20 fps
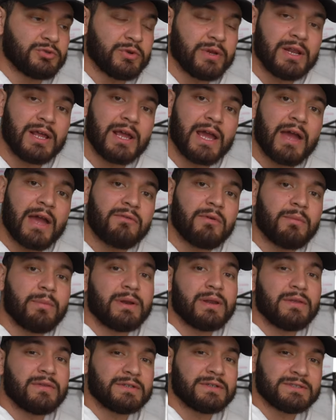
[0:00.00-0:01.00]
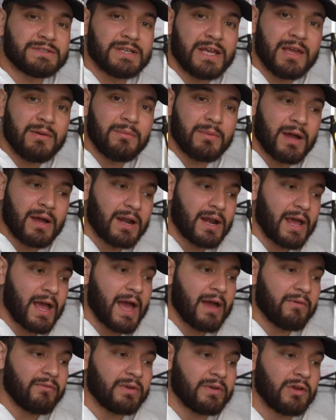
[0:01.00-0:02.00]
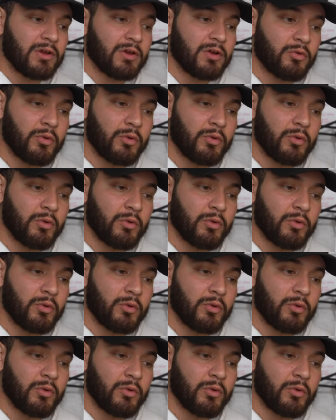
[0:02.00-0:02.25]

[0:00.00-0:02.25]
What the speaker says: treating everybody the same, kind of having